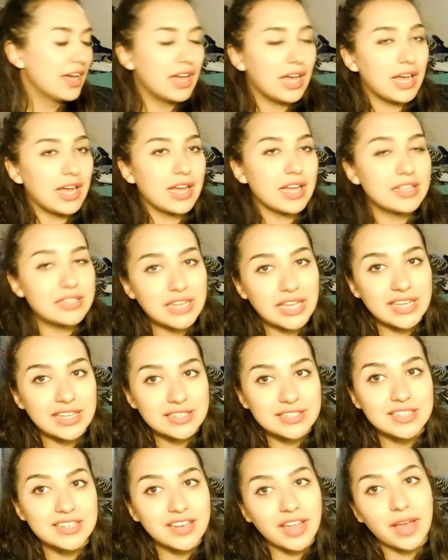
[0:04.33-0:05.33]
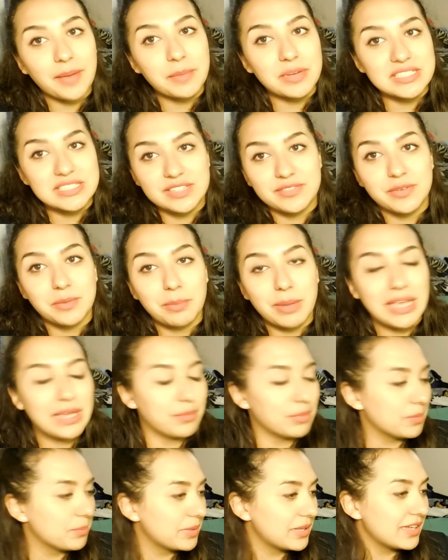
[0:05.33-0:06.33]
Uh, not much of a
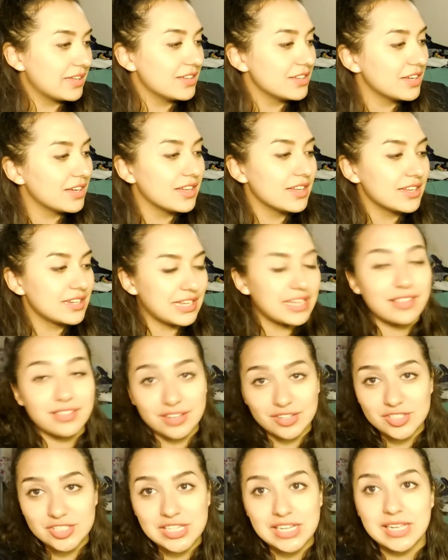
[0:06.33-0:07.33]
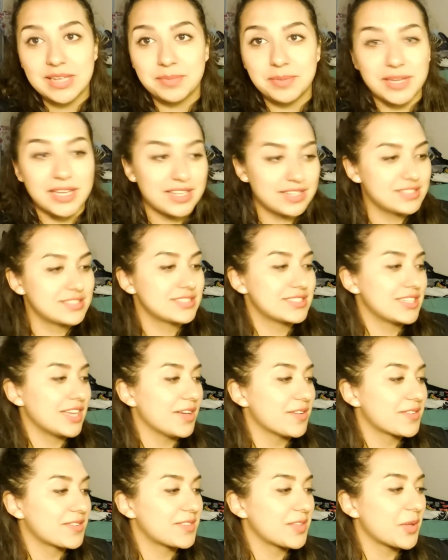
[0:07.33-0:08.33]
baby, but uh, he's our sheep and
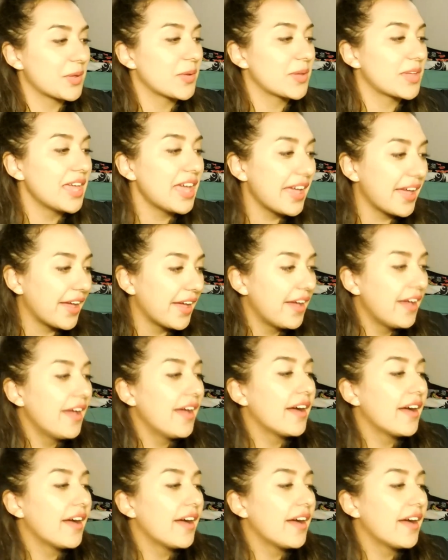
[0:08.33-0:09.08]
stuff, so yeah.